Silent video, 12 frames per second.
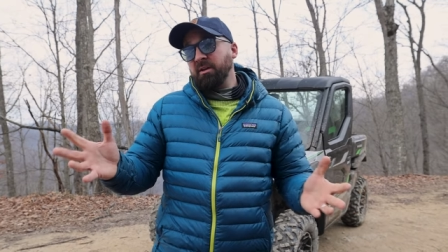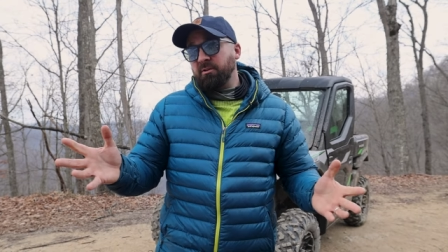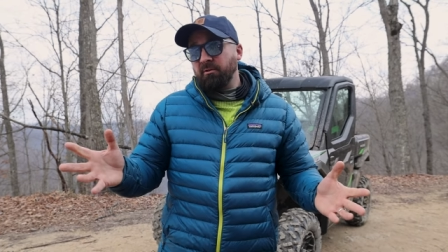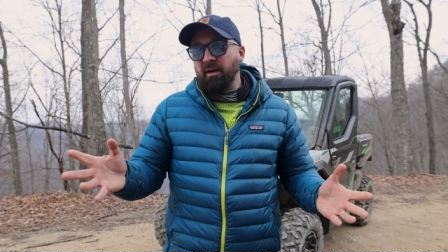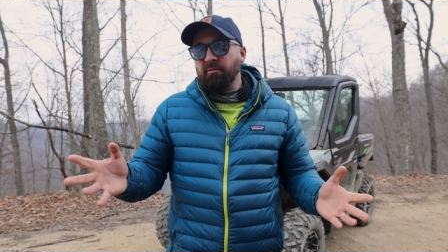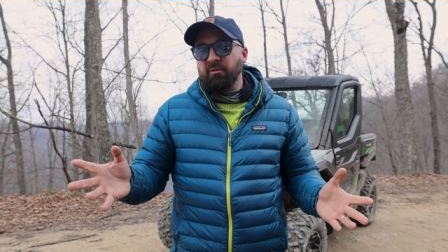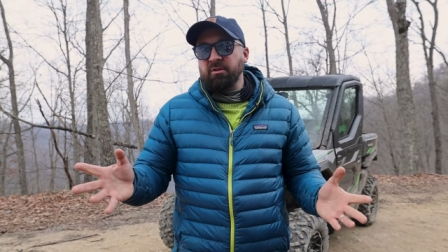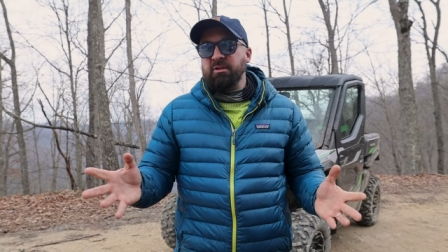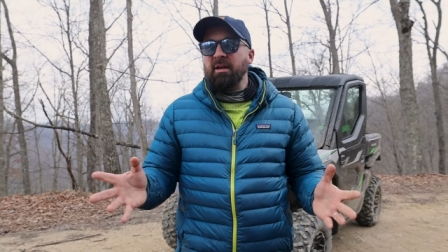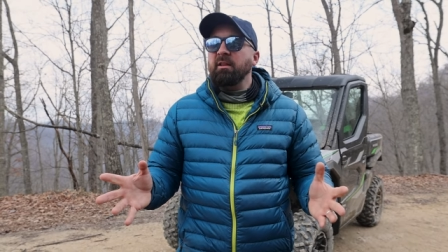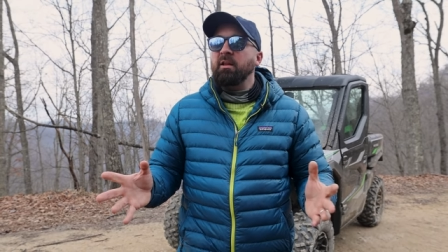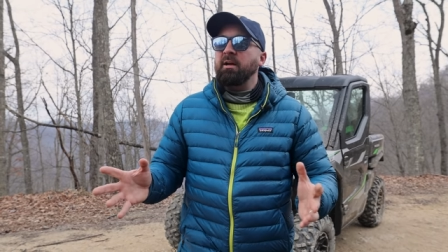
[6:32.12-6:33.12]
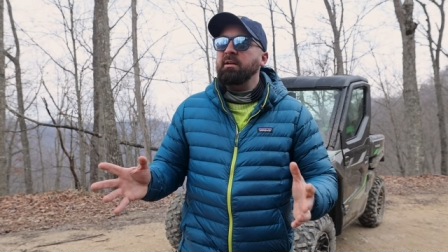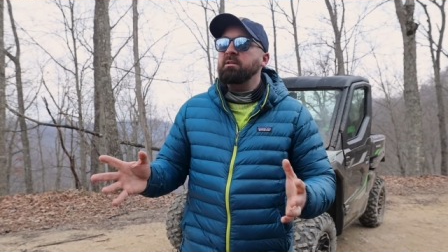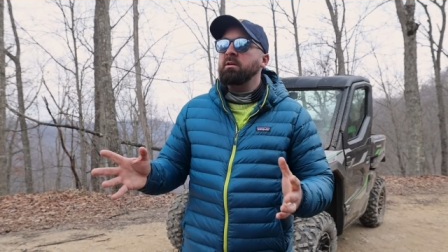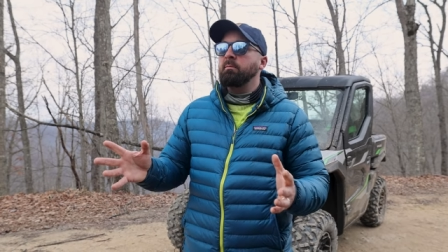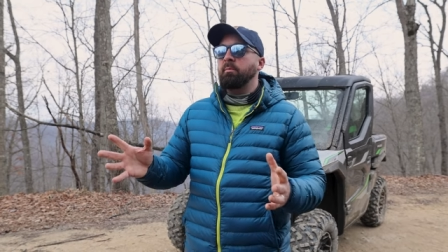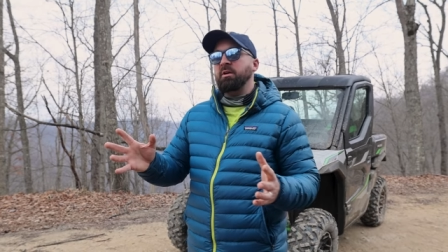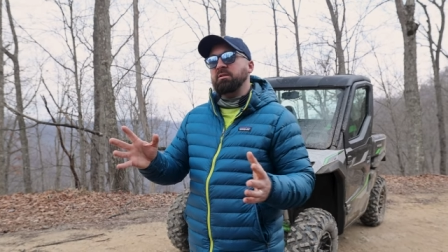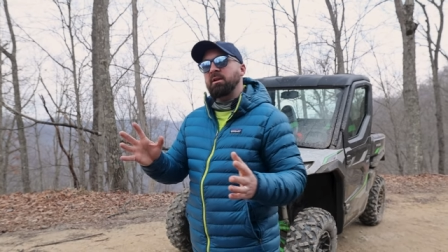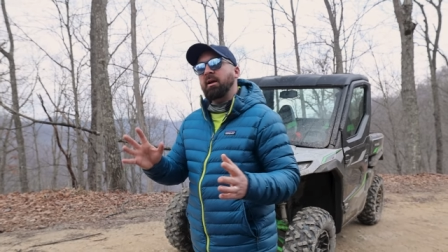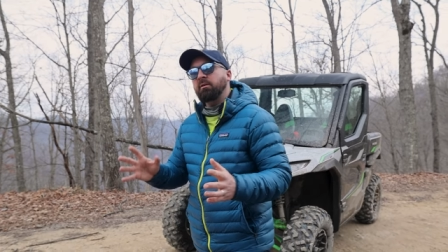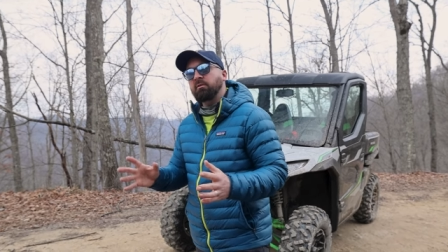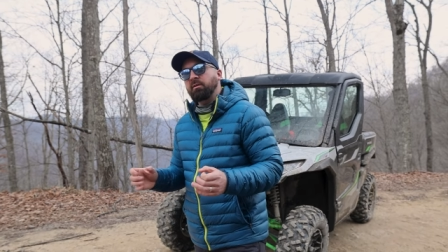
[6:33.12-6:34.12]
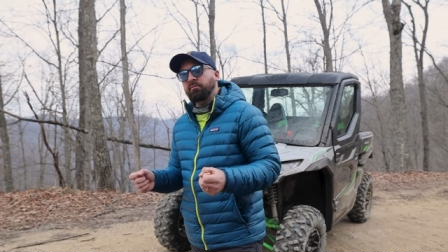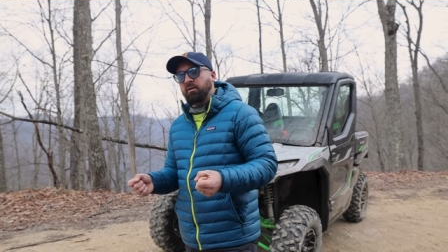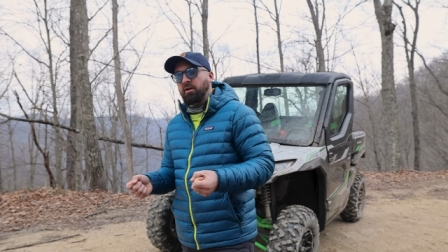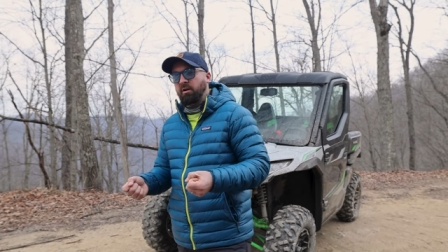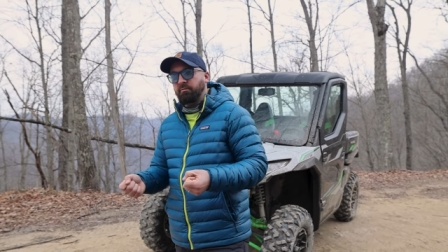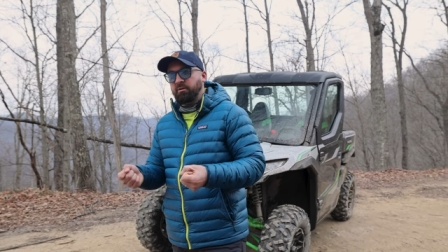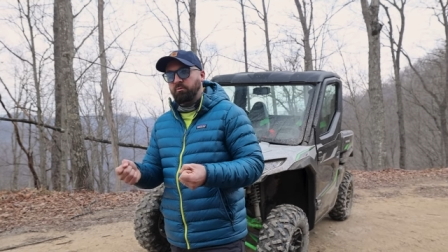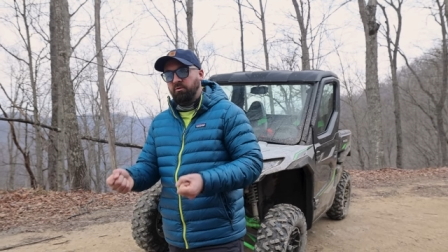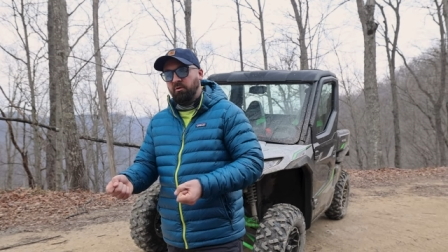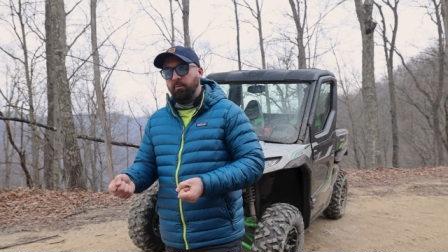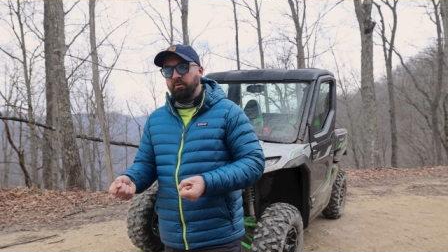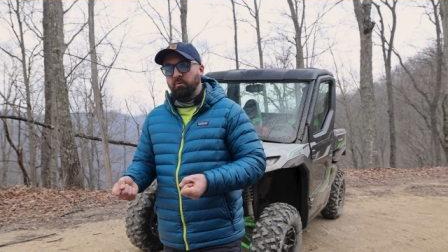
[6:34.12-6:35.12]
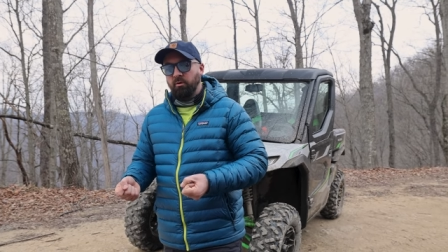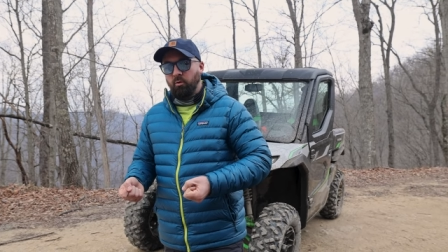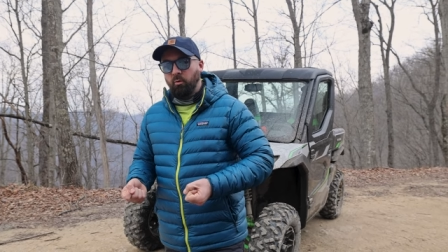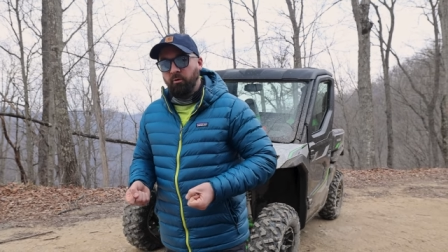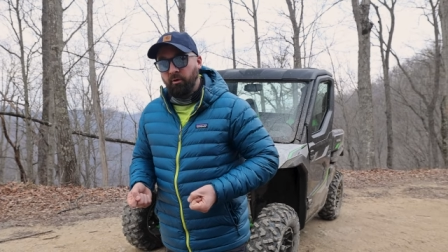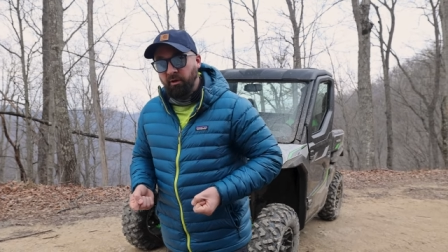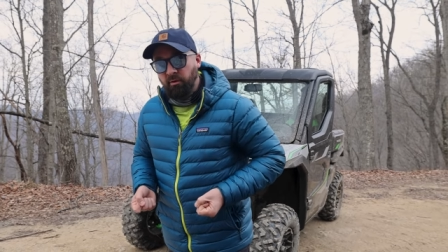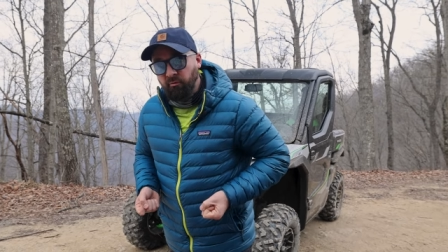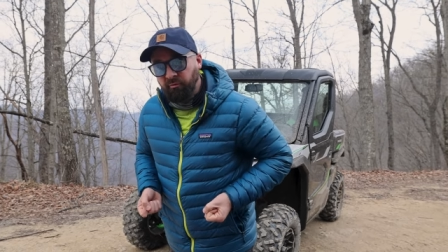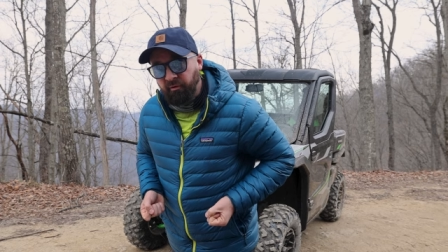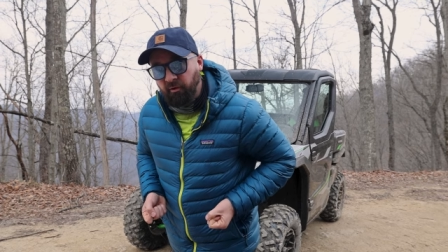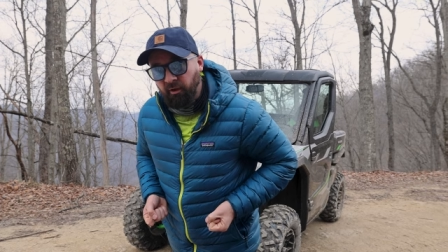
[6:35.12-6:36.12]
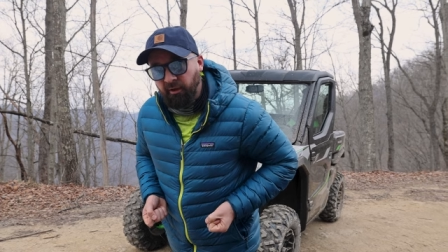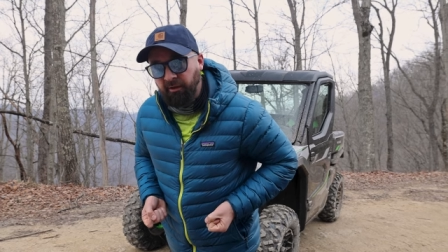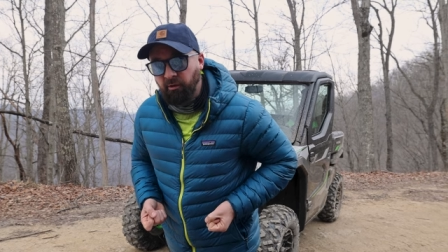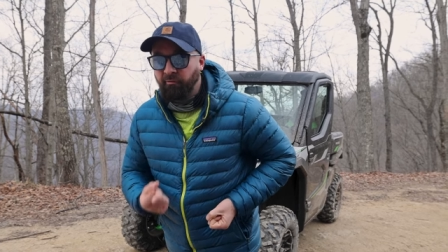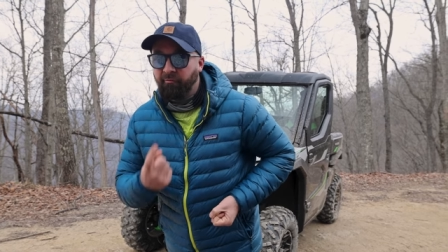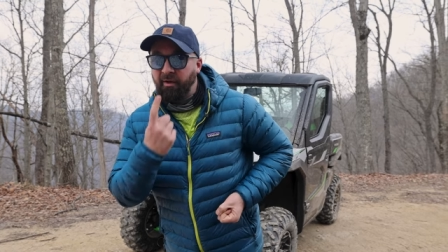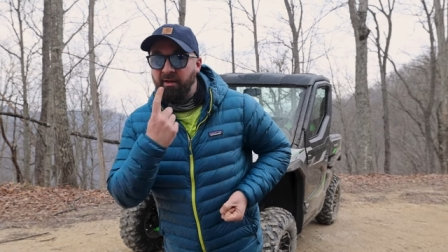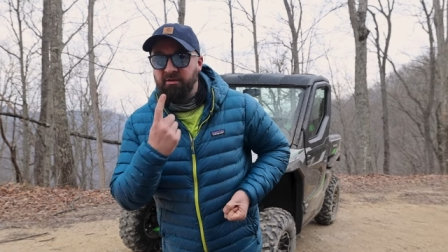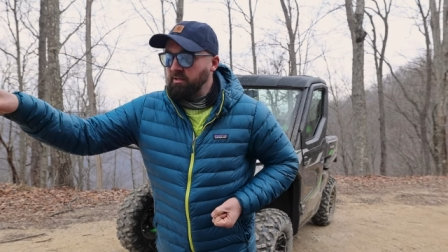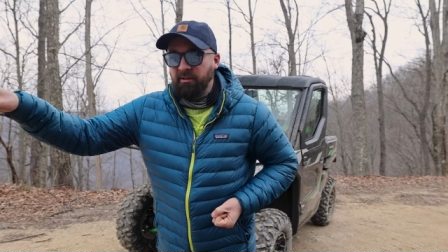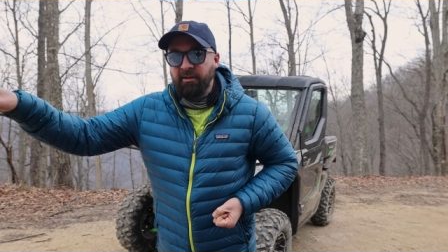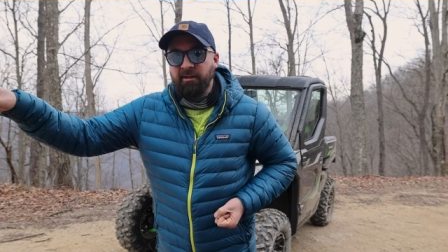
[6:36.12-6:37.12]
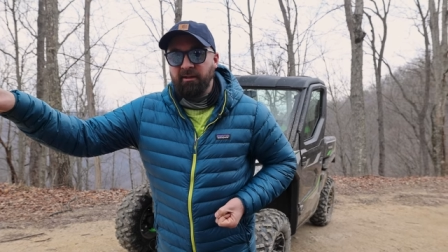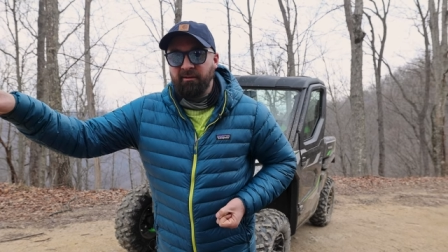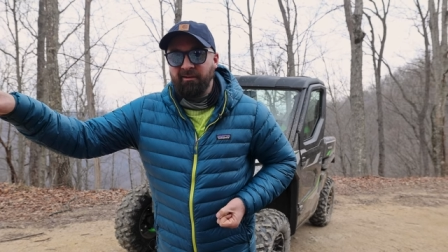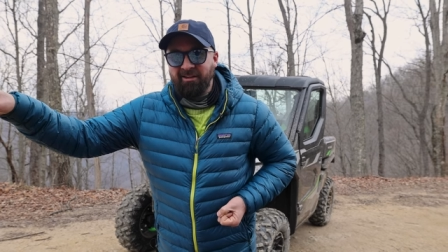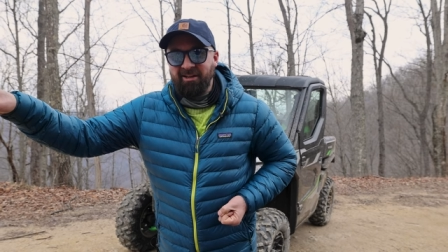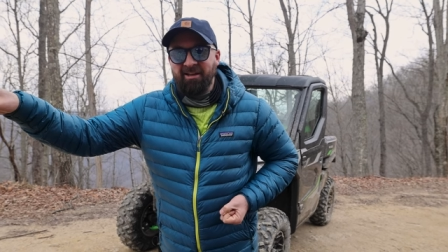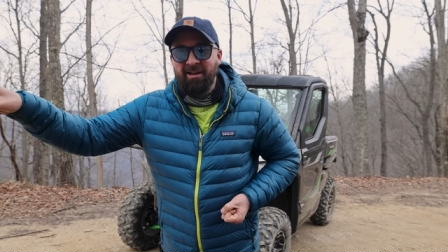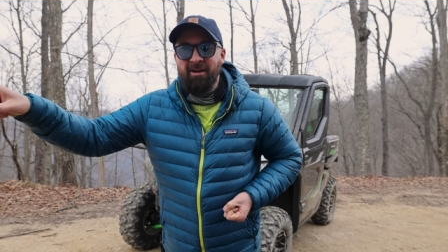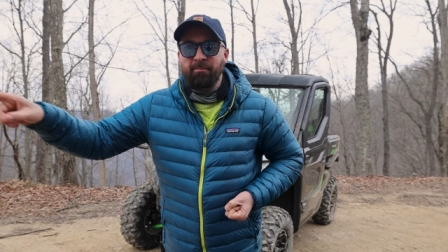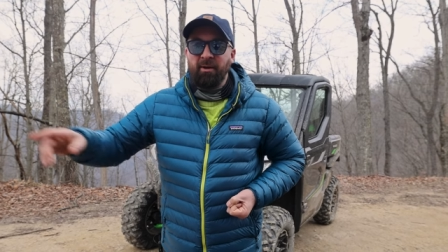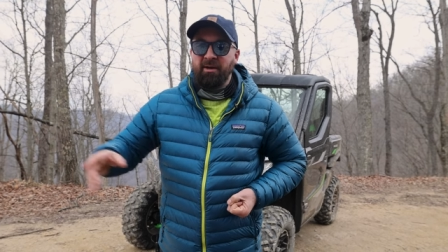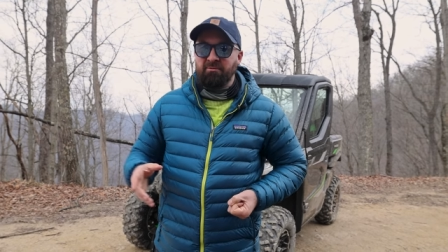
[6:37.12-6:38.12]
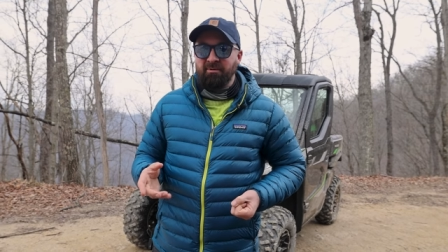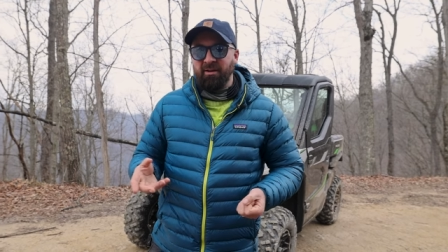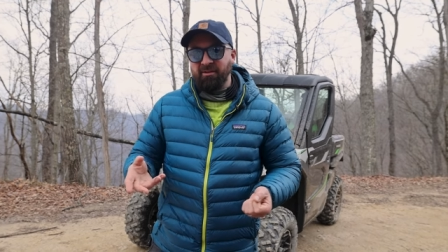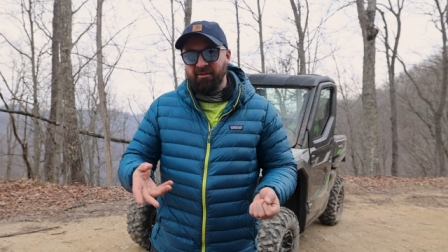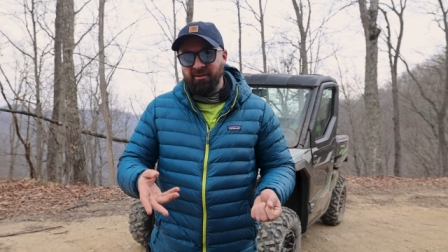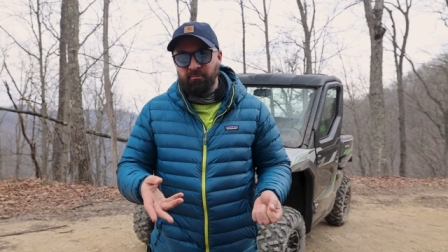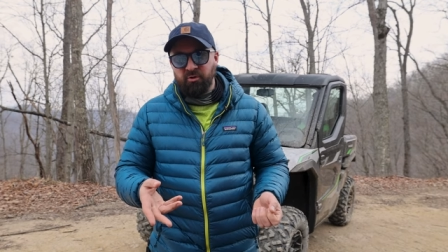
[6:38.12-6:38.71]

That's great for sight lines, but it's not great great for confidence when you come into a corner and you feel like your face is leading to the apex rather than the